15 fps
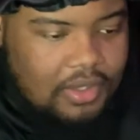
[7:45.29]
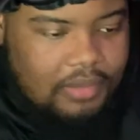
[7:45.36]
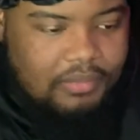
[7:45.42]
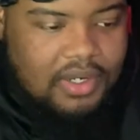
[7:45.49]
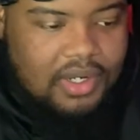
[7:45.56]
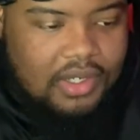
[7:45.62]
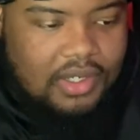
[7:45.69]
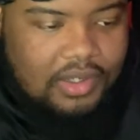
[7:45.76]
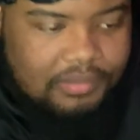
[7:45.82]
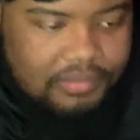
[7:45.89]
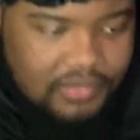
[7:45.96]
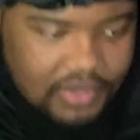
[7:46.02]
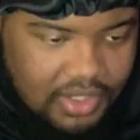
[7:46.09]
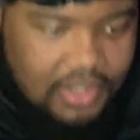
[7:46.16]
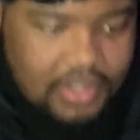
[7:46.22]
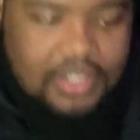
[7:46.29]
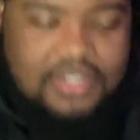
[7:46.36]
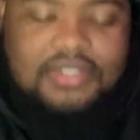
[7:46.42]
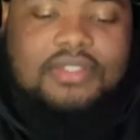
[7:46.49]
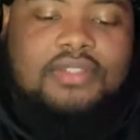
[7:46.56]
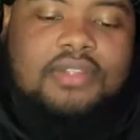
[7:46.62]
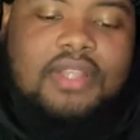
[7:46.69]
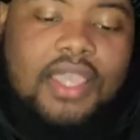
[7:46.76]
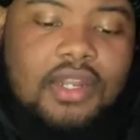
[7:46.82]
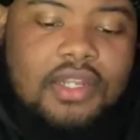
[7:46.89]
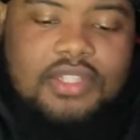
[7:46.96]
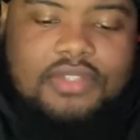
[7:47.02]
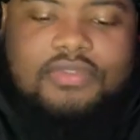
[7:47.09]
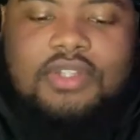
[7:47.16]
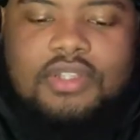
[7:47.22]
But um, yeah, that's the end of
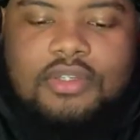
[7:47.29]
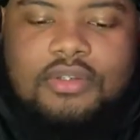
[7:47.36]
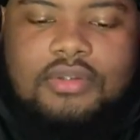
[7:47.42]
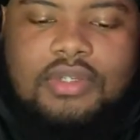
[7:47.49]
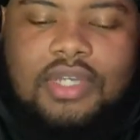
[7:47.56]
this video.